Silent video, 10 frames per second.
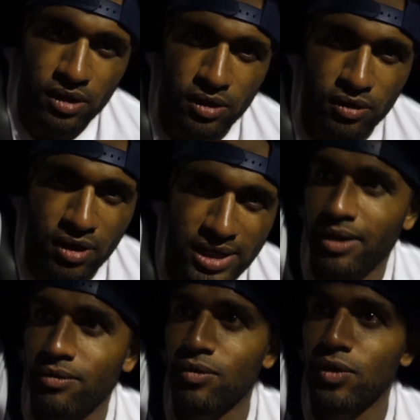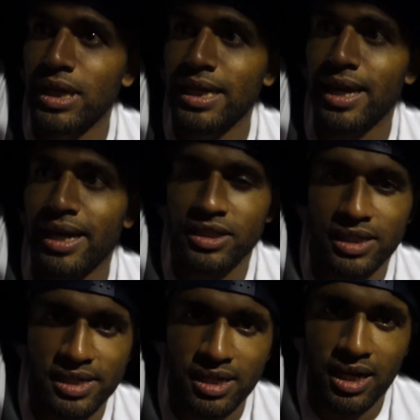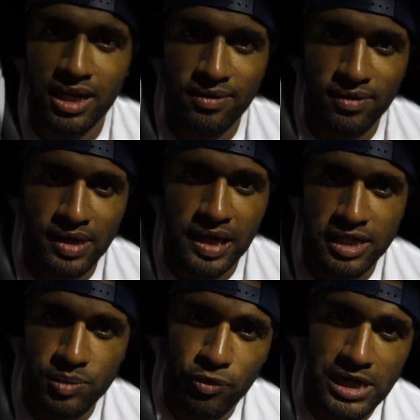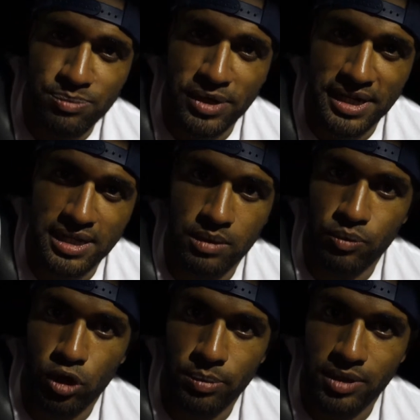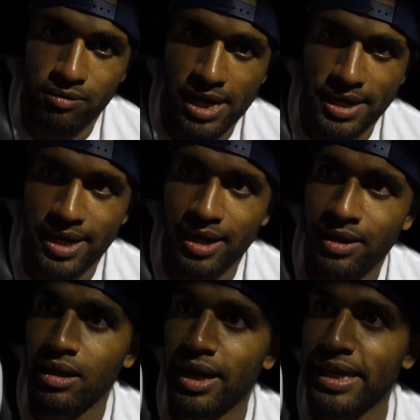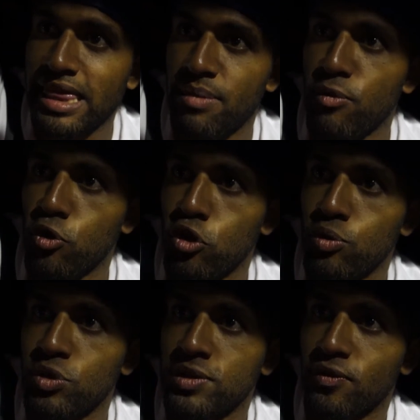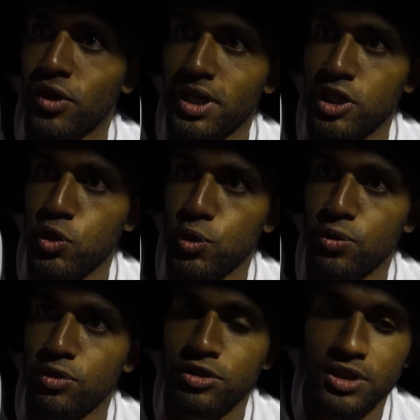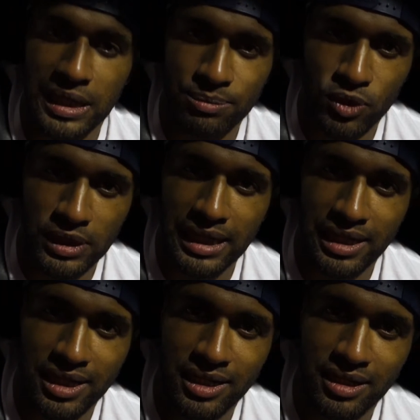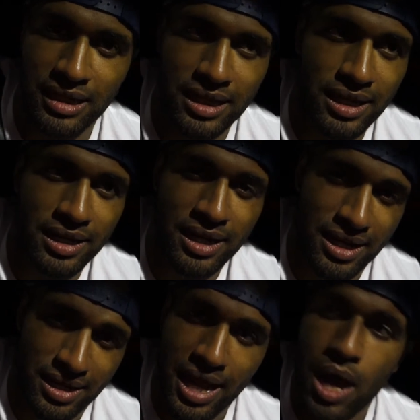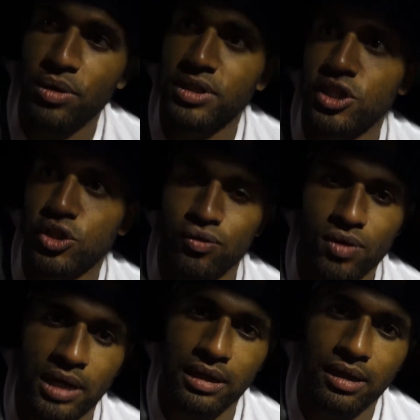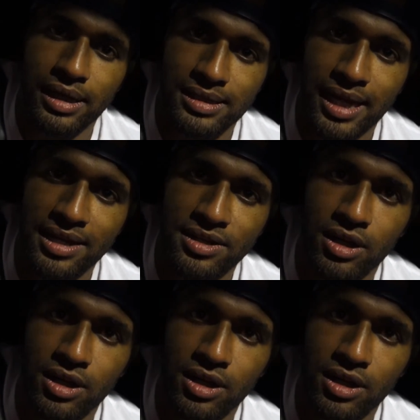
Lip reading: Alright, I really actually can't even express my disappointment right now. Like, the moon was freaking huge, I'm not kidding, and then now it's just shrunk like 10